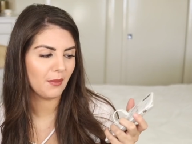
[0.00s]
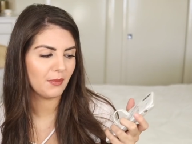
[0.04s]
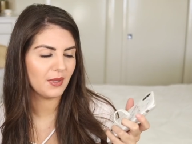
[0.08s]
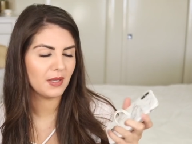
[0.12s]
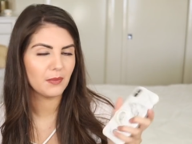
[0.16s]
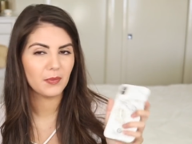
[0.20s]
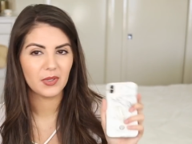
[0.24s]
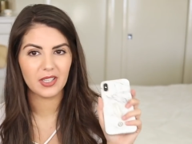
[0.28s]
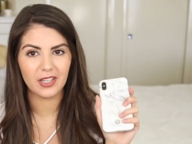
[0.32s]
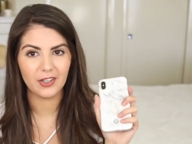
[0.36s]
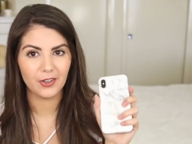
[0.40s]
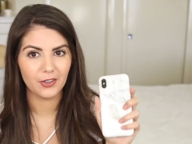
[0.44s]
up
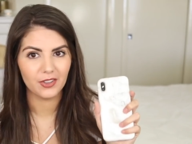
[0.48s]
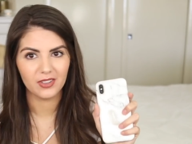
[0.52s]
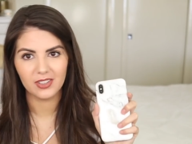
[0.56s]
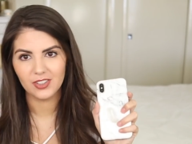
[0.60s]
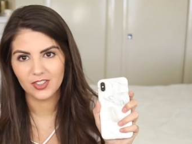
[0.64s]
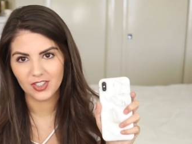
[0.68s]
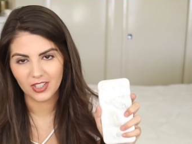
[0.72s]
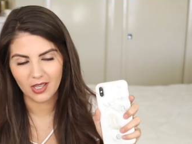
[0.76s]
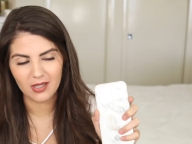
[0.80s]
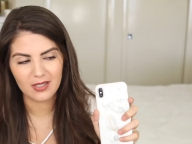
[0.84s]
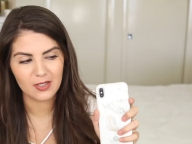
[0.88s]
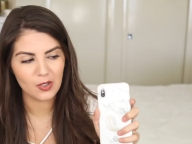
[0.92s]
in, but I
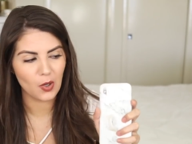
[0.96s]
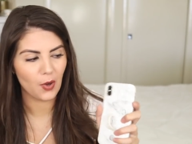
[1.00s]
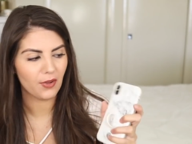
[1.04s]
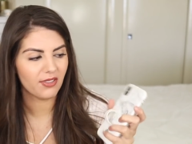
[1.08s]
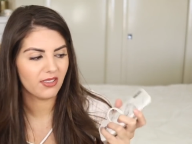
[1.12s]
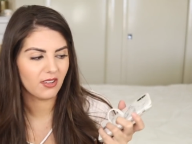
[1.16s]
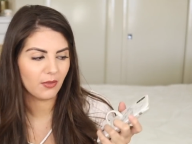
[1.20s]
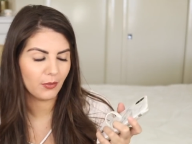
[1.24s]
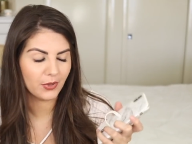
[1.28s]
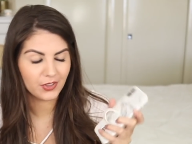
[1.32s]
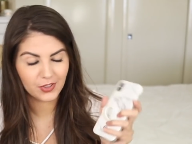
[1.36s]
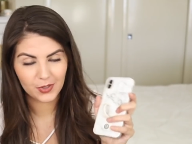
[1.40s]
only just
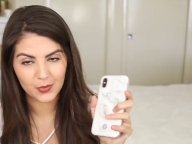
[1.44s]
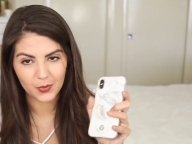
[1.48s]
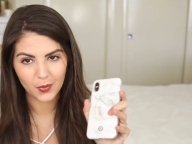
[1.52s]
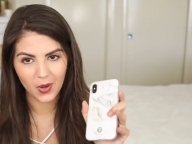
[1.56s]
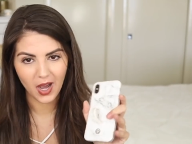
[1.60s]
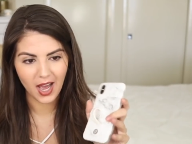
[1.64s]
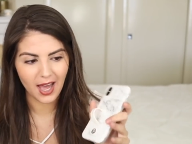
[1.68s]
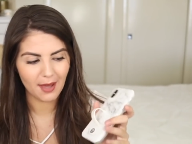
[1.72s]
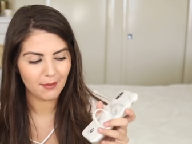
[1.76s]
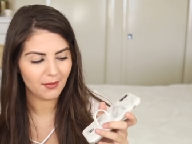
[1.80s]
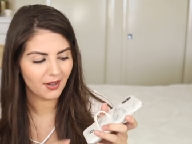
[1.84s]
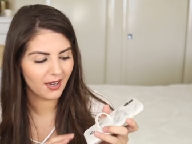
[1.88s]
got them, which is
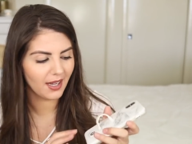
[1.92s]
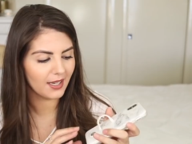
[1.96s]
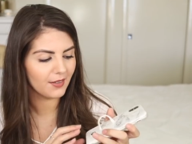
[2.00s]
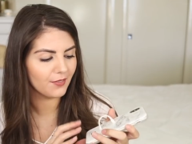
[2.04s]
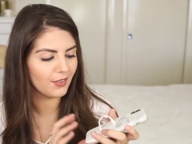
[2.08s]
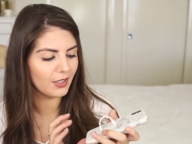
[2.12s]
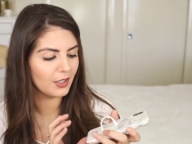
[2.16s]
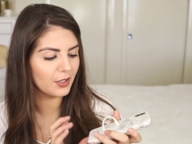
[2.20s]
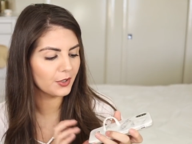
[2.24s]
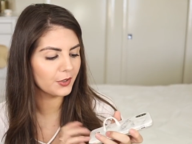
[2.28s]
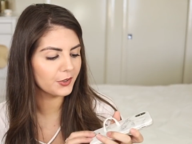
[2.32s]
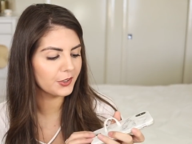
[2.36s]
why I'm
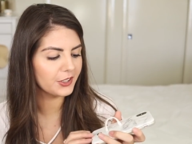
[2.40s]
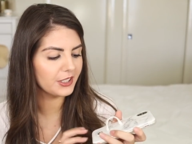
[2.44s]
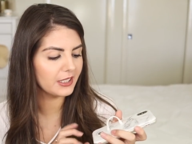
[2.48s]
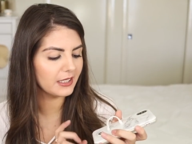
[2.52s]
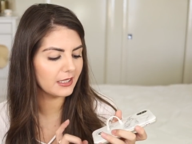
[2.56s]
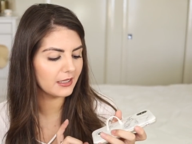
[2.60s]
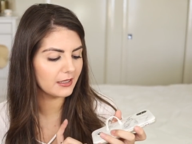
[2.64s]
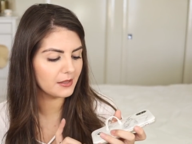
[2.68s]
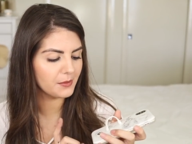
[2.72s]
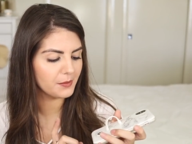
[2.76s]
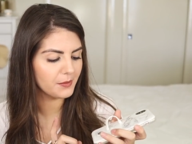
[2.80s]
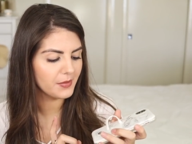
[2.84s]
kind of
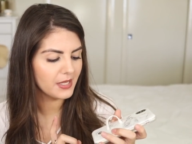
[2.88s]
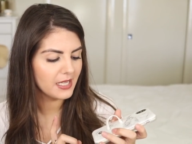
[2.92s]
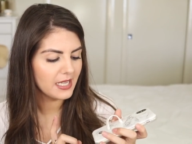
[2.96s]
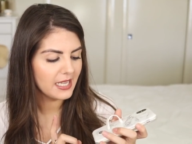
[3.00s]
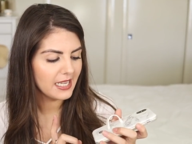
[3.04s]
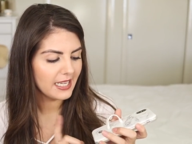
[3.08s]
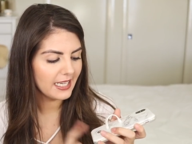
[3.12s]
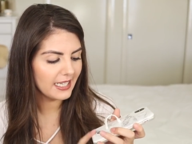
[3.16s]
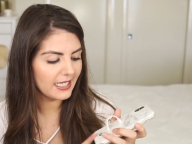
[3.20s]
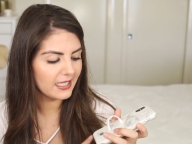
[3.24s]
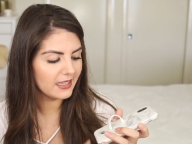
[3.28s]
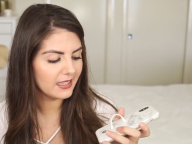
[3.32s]
including them
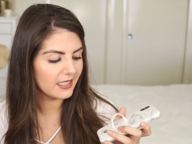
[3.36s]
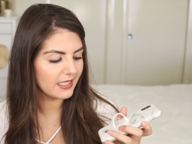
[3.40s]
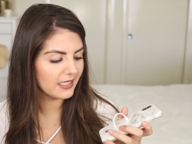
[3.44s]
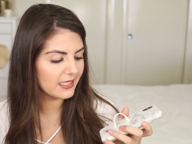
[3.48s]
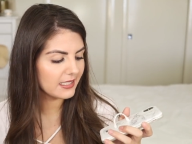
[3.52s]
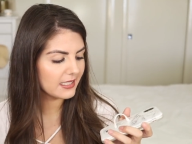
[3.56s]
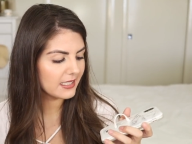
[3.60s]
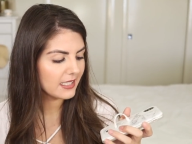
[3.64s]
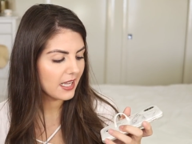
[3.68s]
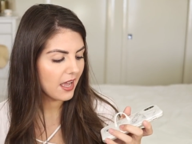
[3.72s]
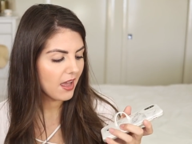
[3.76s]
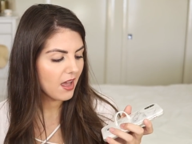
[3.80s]
in
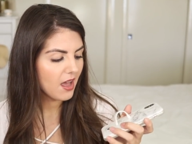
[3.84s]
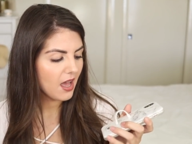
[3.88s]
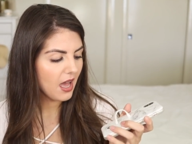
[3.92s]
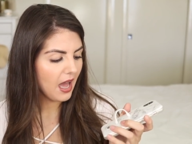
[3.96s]
this,